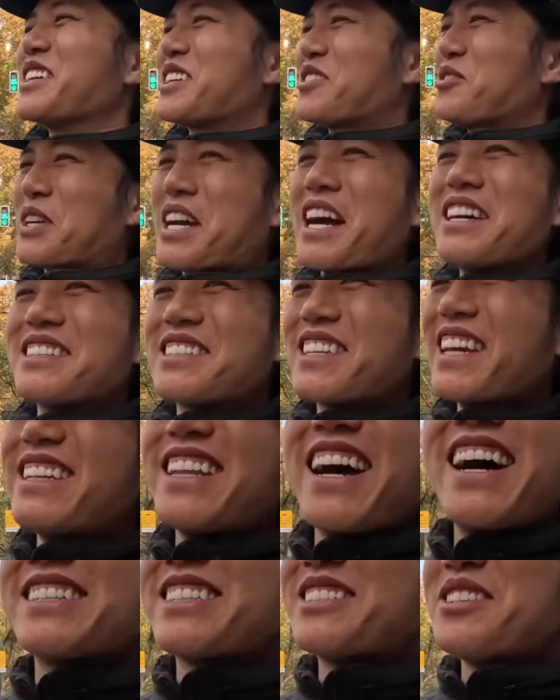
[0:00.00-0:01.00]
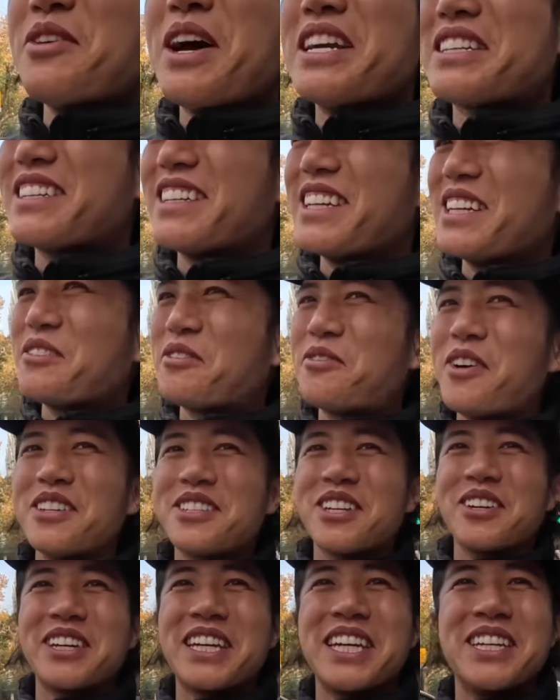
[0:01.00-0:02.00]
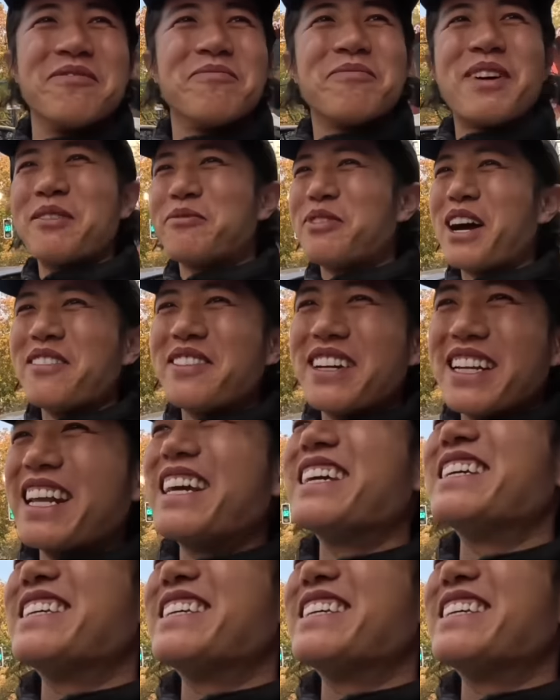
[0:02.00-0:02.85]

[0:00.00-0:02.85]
We can't say that directly in front of him, but privately,